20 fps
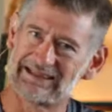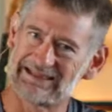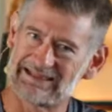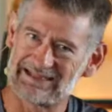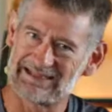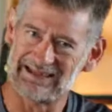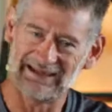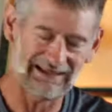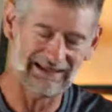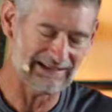
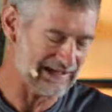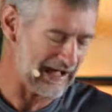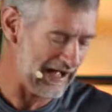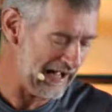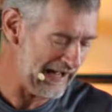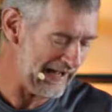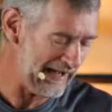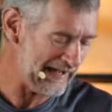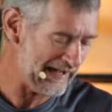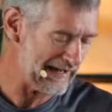then
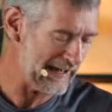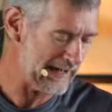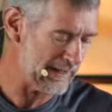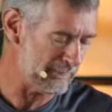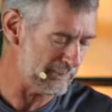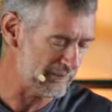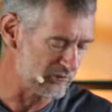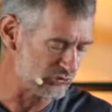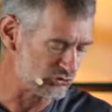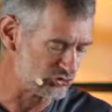I
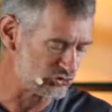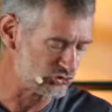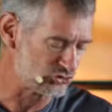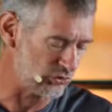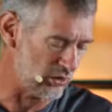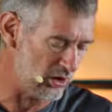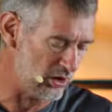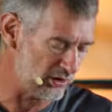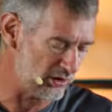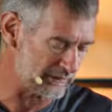am
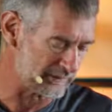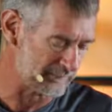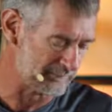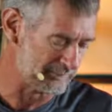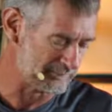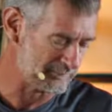strong."